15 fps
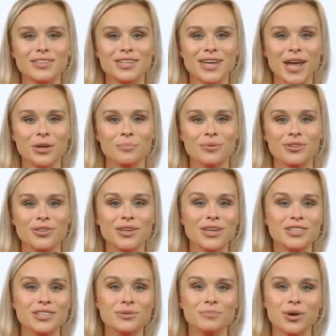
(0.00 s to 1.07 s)
to cope with the
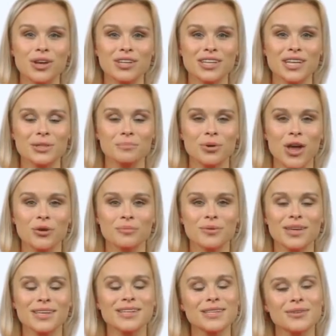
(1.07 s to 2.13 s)
most demanding
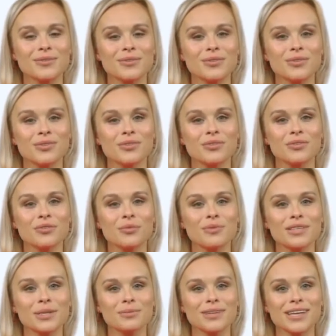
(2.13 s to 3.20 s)
environments, from
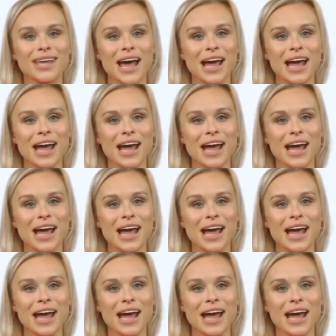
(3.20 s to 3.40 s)
subsea